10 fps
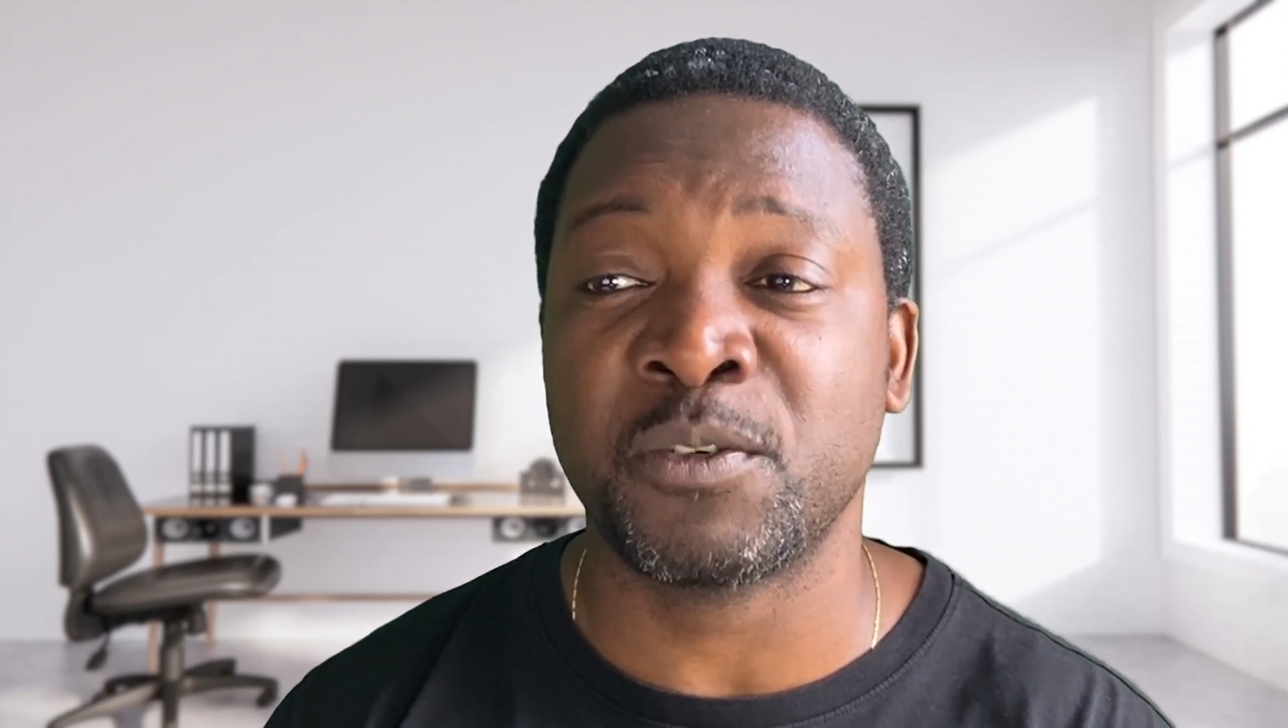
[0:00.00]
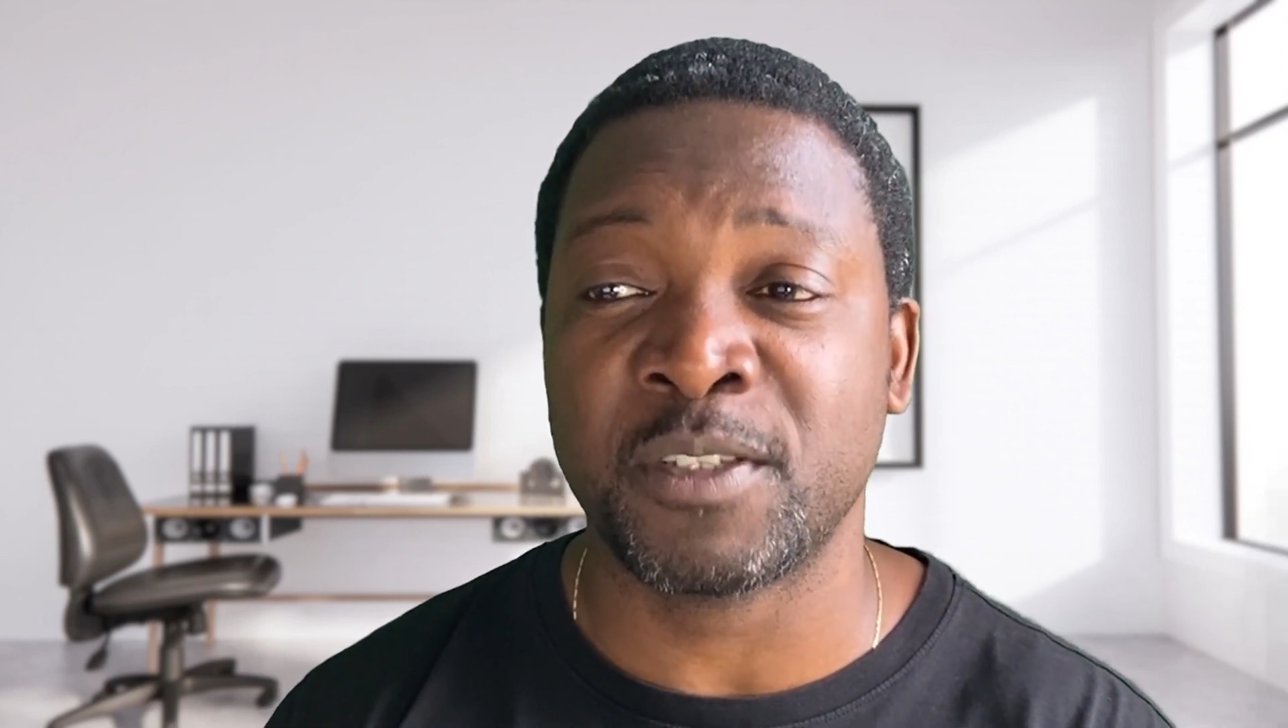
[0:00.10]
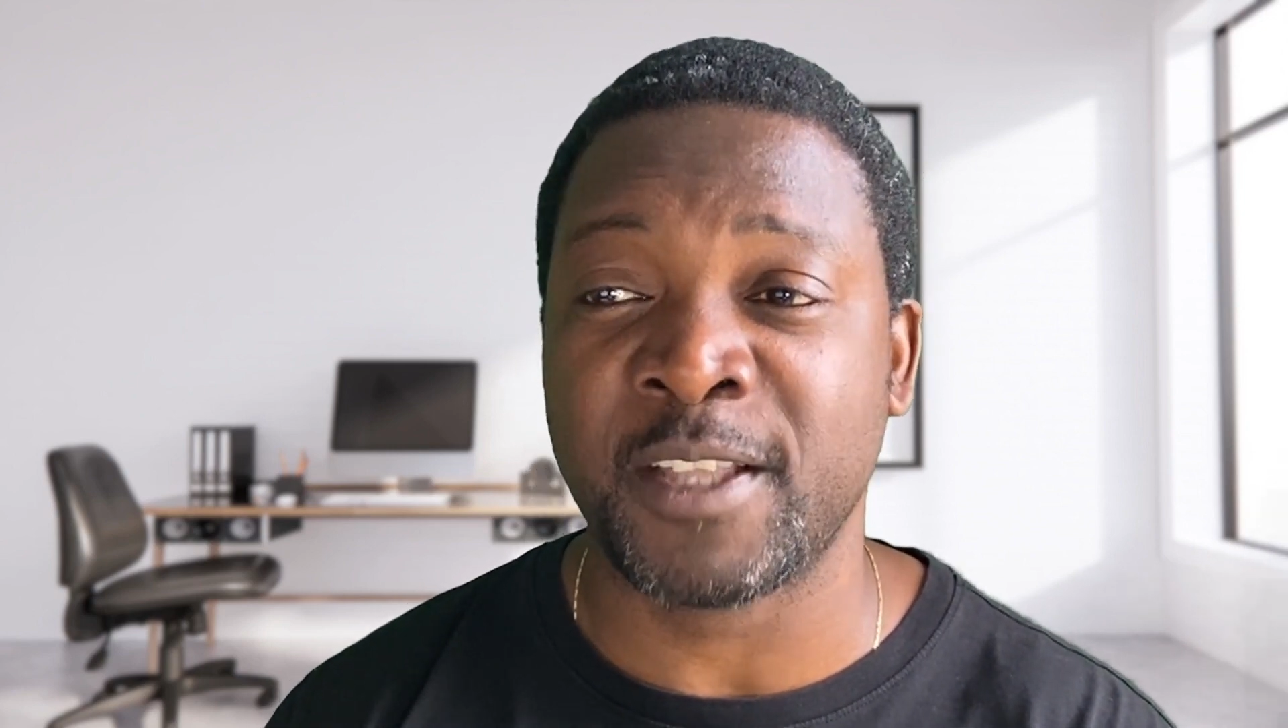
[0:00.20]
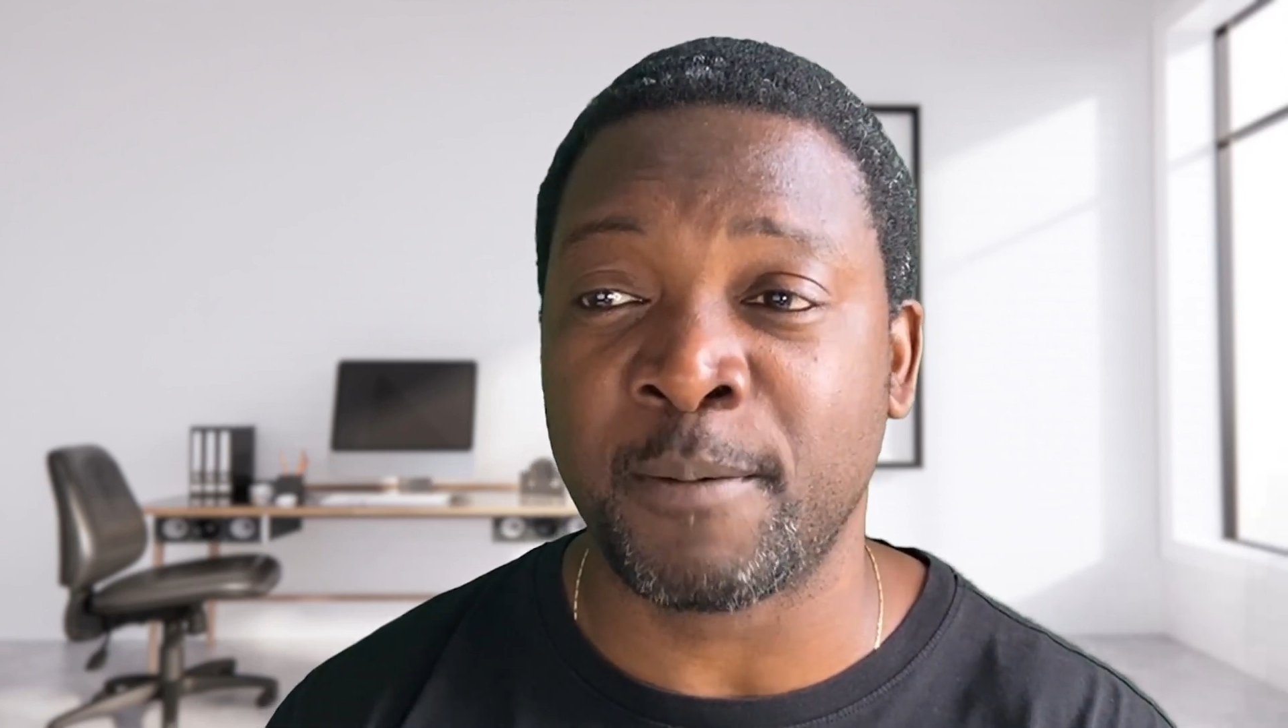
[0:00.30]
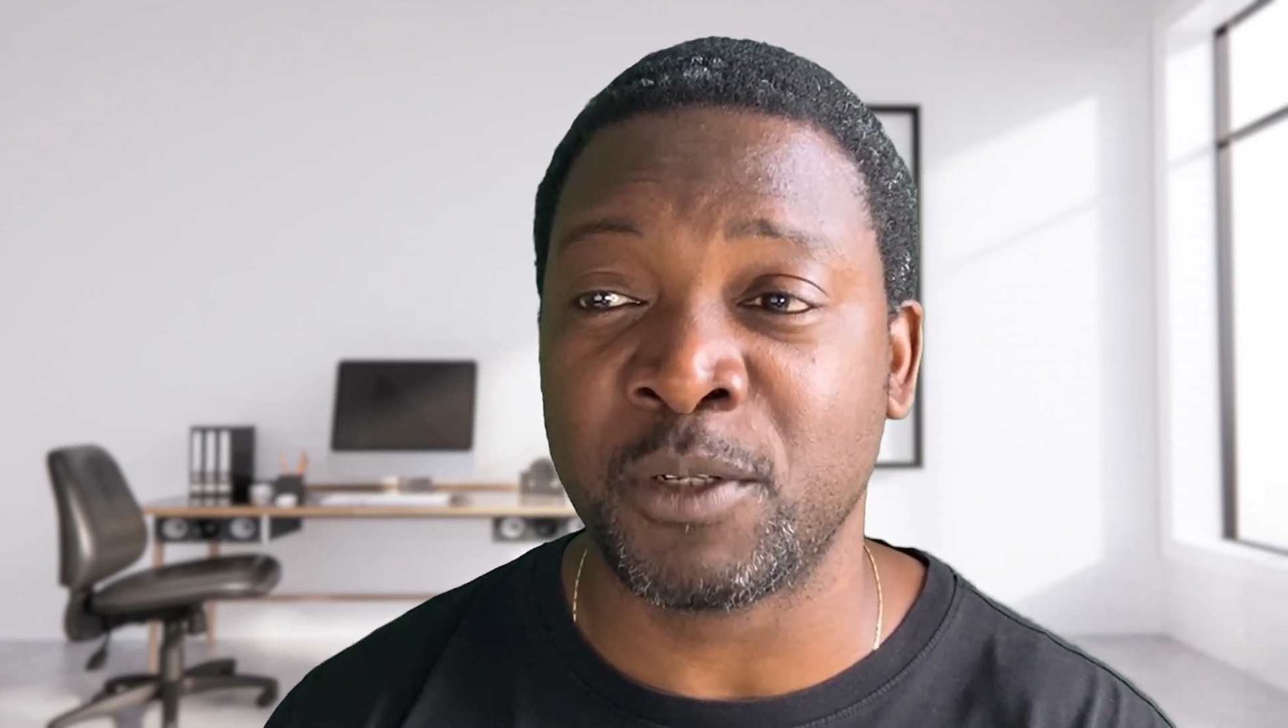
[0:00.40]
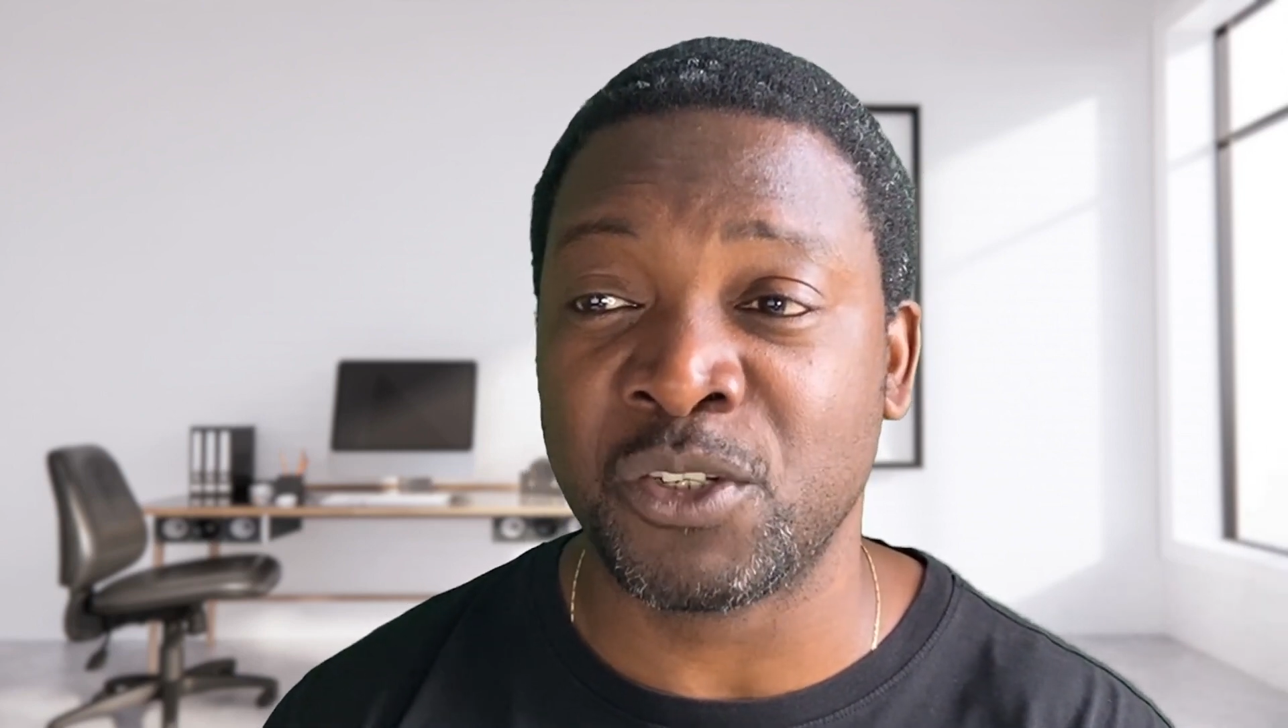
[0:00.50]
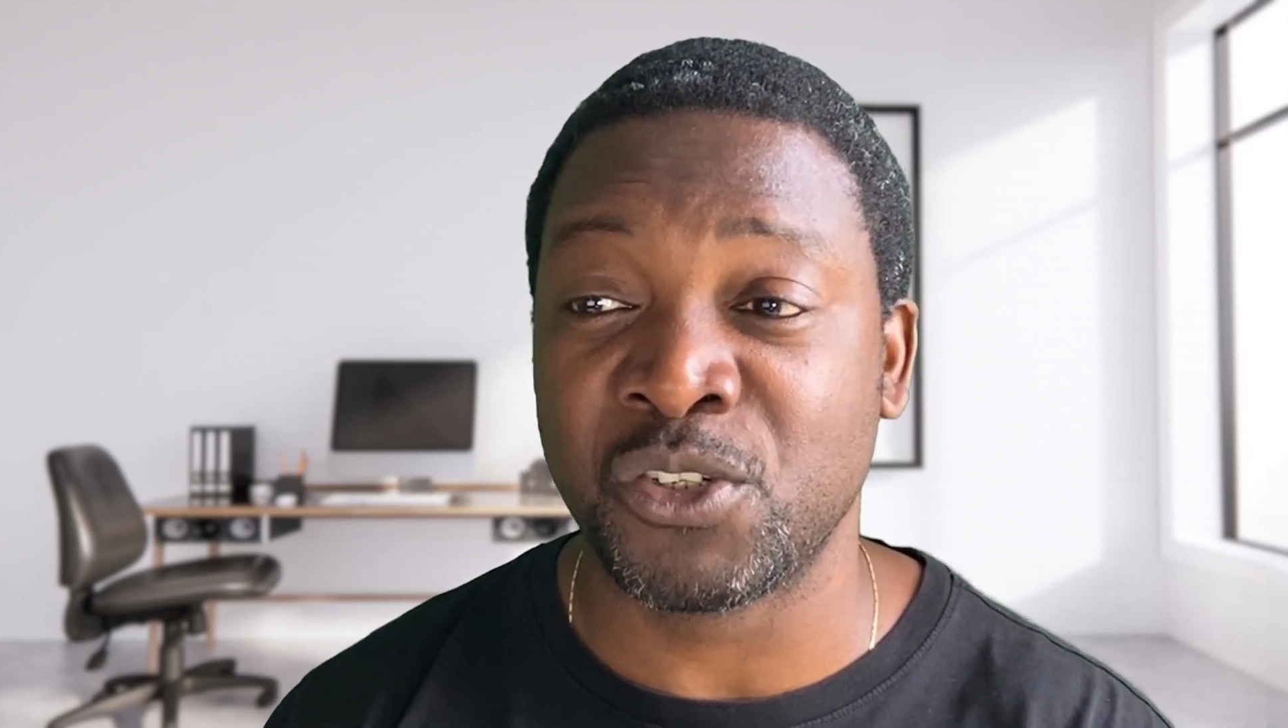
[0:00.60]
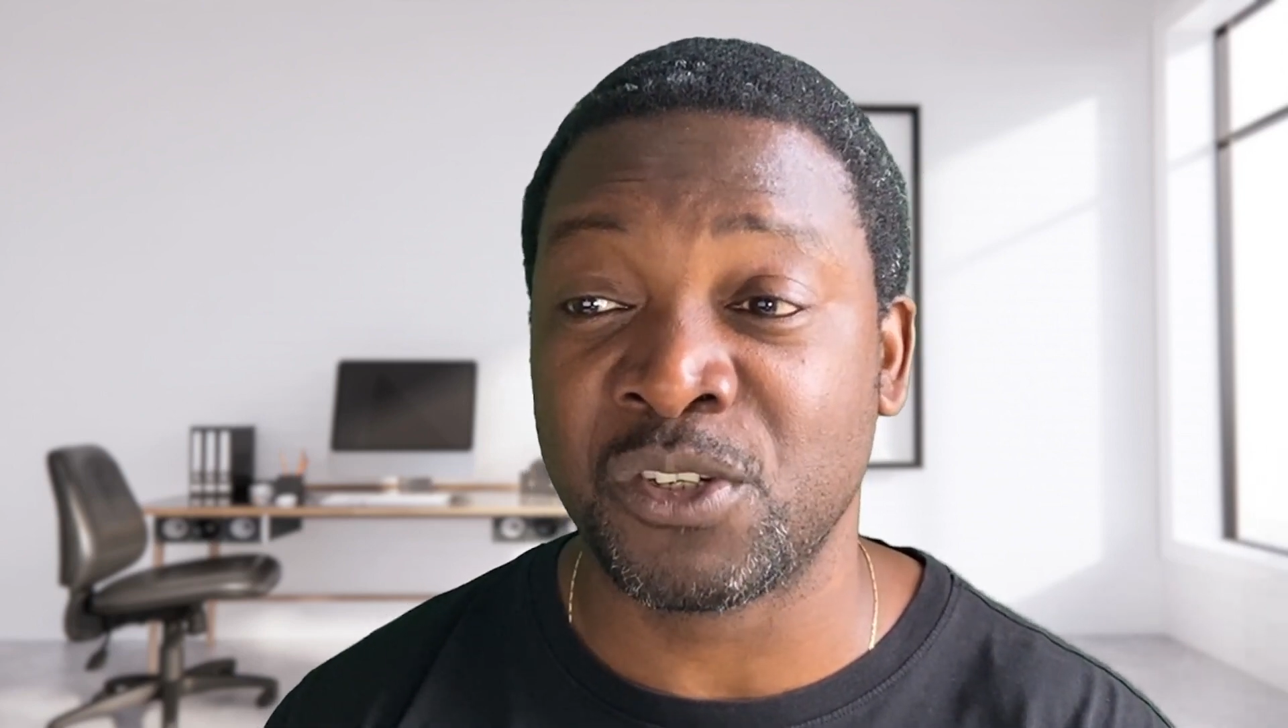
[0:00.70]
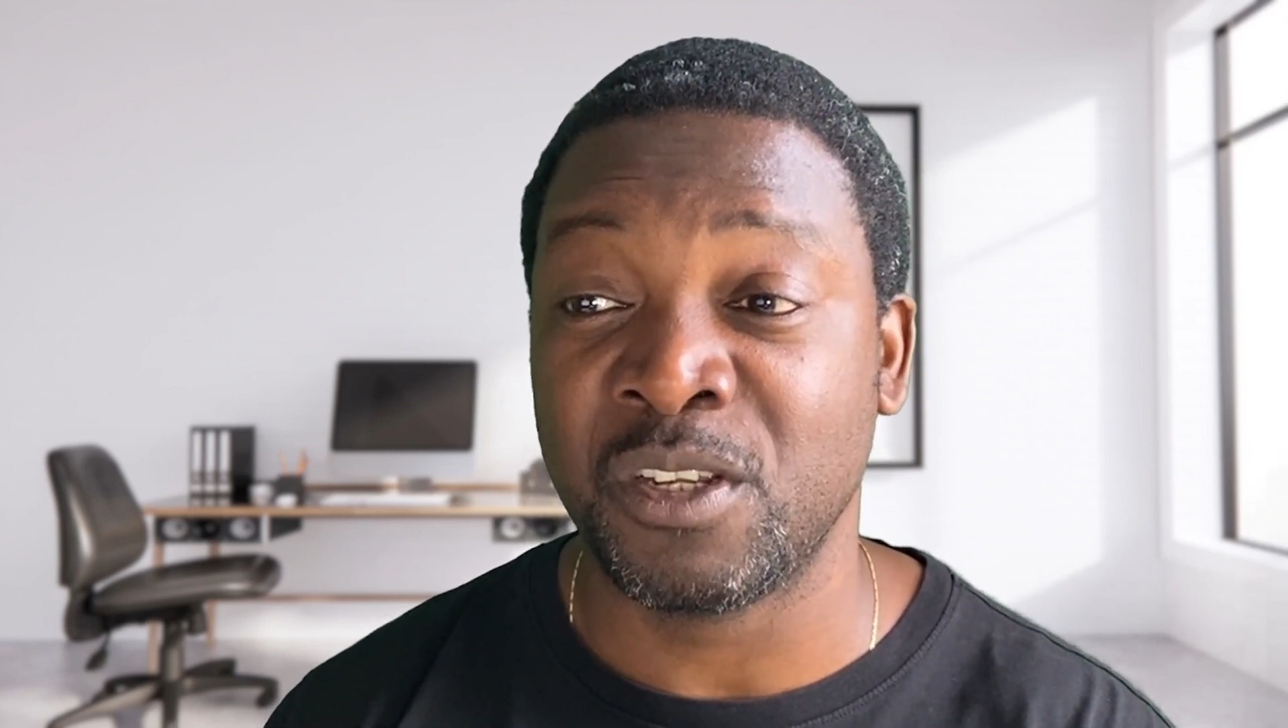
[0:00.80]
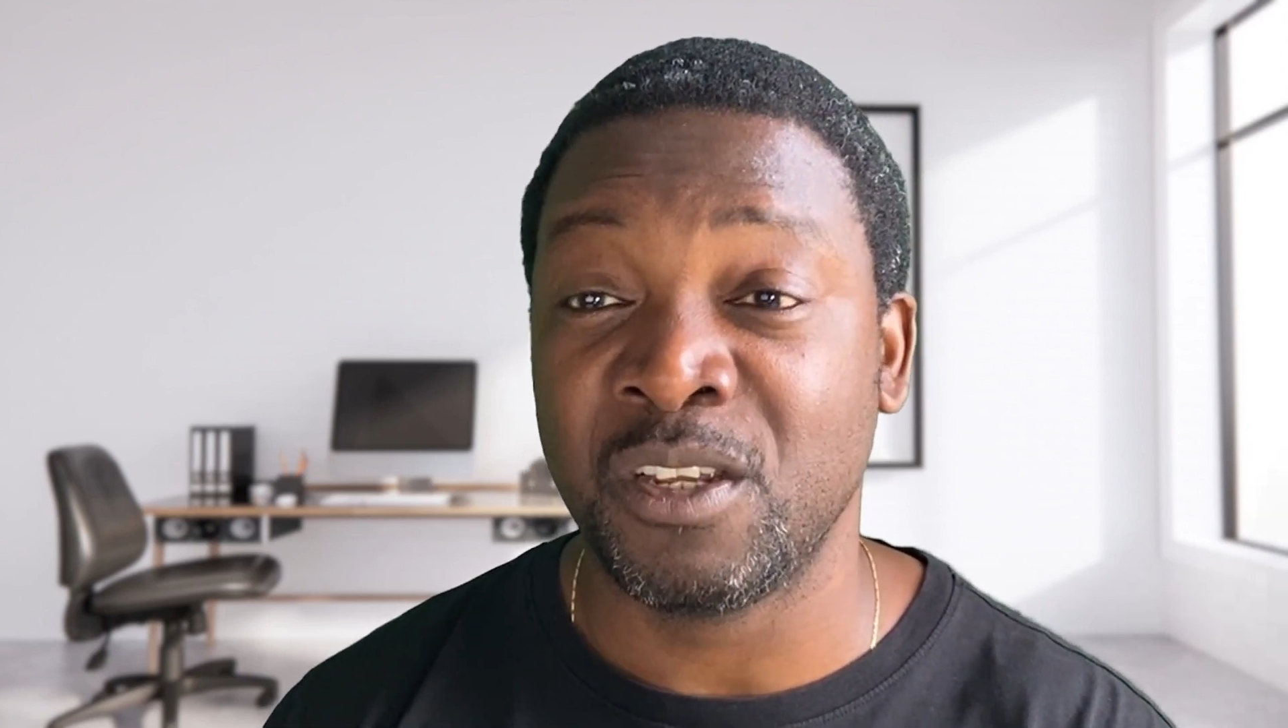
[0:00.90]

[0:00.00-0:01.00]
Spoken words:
established,